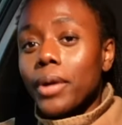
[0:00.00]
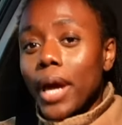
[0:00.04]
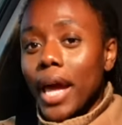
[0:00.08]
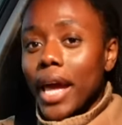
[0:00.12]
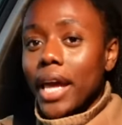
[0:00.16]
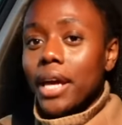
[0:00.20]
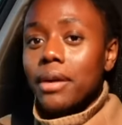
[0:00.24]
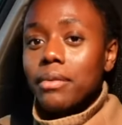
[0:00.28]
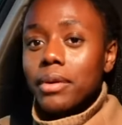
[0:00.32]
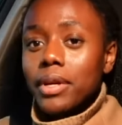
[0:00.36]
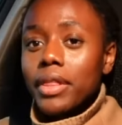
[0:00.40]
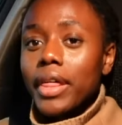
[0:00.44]

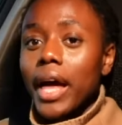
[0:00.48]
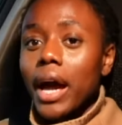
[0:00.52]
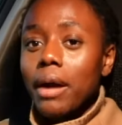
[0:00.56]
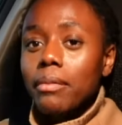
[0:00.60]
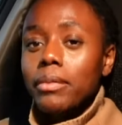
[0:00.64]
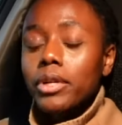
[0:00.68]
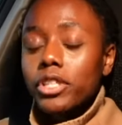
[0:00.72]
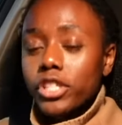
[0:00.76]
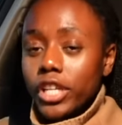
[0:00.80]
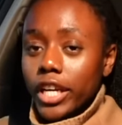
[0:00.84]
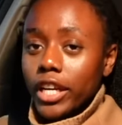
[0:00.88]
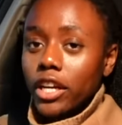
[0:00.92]
okay with how
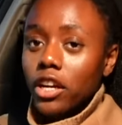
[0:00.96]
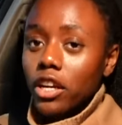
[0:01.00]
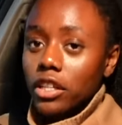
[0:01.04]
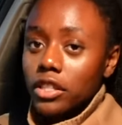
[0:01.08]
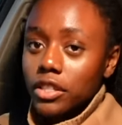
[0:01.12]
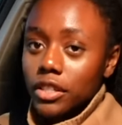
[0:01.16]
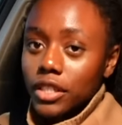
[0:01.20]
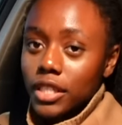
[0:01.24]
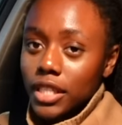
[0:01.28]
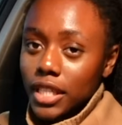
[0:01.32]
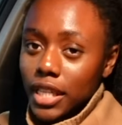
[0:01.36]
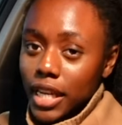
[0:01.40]
much I got
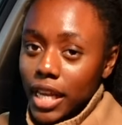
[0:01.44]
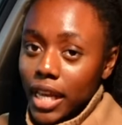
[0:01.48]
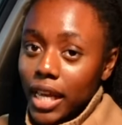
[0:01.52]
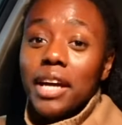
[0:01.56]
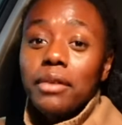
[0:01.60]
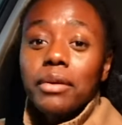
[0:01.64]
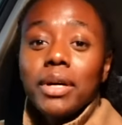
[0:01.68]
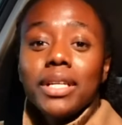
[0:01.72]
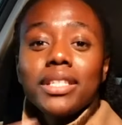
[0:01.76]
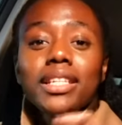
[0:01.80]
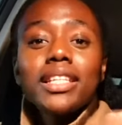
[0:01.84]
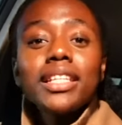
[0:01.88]
done today.
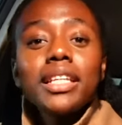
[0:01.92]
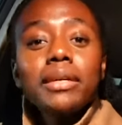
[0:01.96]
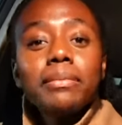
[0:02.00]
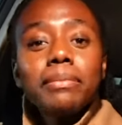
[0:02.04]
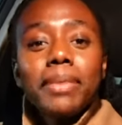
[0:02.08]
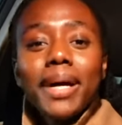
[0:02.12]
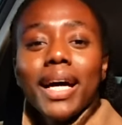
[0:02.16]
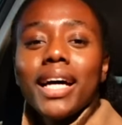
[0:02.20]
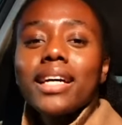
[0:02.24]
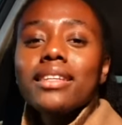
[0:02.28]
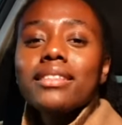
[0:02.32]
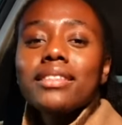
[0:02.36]
It wasn't the
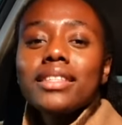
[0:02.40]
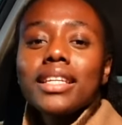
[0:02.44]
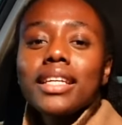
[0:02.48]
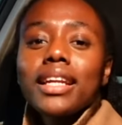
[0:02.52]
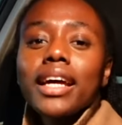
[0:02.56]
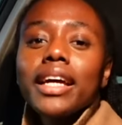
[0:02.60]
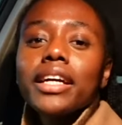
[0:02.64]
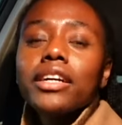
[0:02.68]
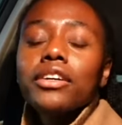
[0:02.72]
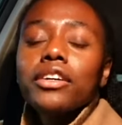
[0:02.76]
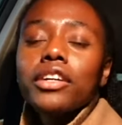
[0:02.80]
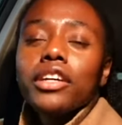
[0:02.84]
best and
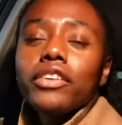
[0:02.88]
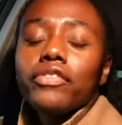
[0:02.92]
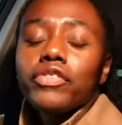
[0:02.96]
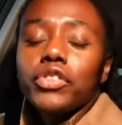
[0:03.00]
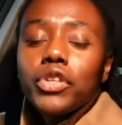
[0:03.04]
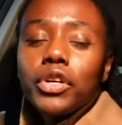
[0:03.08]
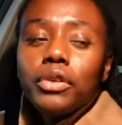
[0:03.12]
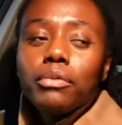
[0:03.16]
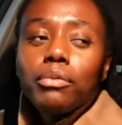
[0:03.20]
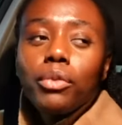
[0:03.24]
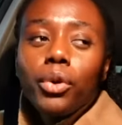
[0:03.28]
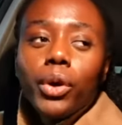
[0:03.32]
I could have
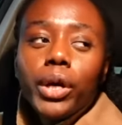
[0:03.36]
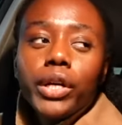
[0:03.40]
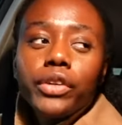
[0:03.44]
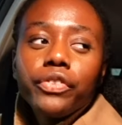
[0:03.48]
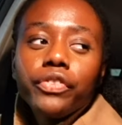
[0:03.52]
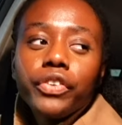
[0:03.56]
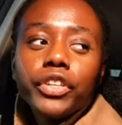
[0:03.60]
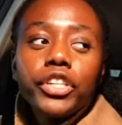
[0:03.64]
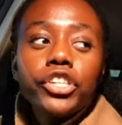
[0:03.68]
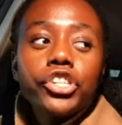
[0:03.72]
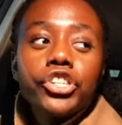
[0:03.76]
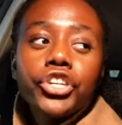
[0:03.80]
done more
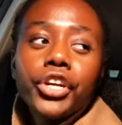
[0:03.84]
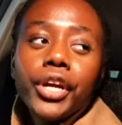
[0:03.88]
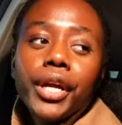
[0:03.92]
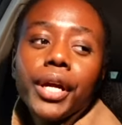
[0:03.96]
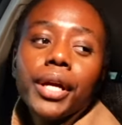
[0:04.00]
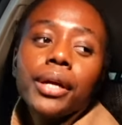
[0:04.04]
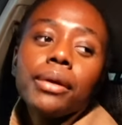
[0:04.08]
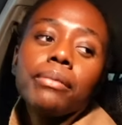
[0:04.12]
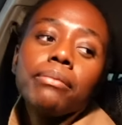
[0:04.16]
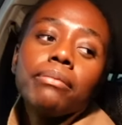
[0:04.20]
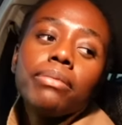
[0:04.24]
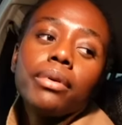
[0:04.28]
for
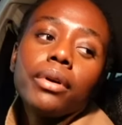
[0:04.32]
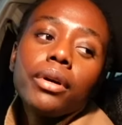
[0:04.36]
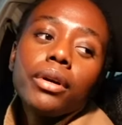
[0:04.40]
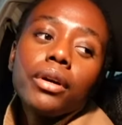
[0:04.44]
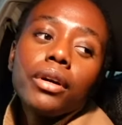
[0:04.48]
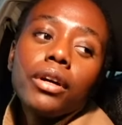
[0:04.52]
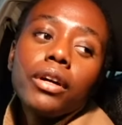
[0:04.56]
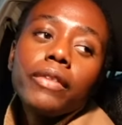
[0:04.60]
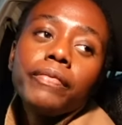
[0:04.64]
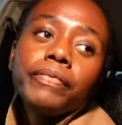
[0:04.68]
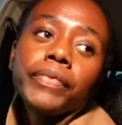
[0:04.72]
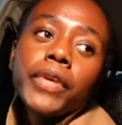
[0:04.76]
sure,
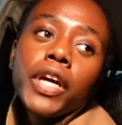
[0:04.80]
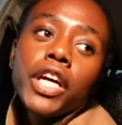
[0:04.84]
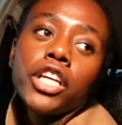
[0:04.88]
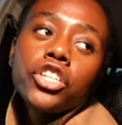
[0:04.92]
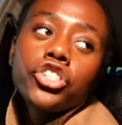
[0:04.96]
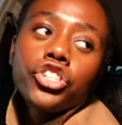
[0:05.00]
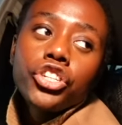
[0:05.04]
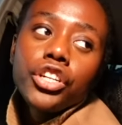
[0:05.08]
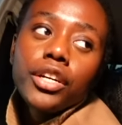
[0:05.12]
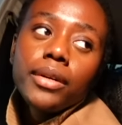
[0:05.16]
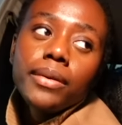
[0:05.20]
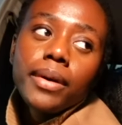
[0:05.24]
but
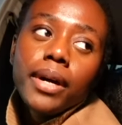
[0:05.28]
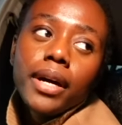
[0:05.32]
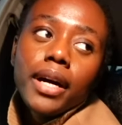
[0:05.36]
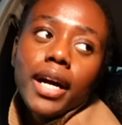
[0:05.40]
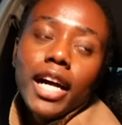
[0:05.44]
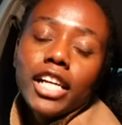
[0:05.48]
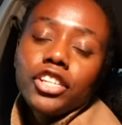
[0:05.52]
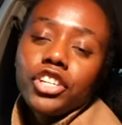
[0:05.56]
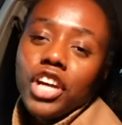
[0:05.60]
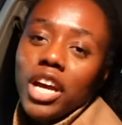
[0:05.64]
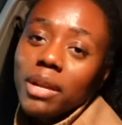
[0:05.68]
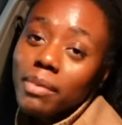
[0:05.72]
you know what?
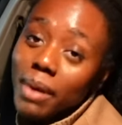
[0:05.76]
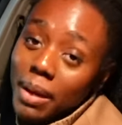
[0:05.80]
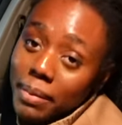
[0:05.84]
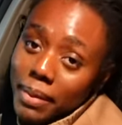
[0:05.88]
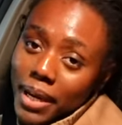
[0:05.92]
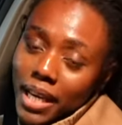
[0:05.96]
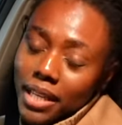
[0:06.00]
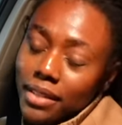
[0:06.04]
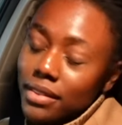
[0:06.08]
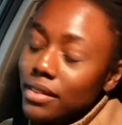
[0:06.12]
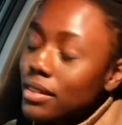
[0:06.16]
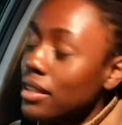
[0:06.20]
I tried my
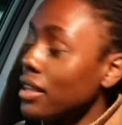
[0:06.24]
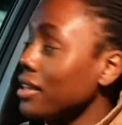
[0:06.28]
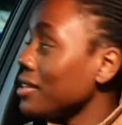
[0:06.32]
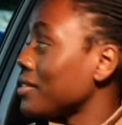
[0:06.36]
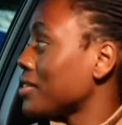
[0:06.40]
best.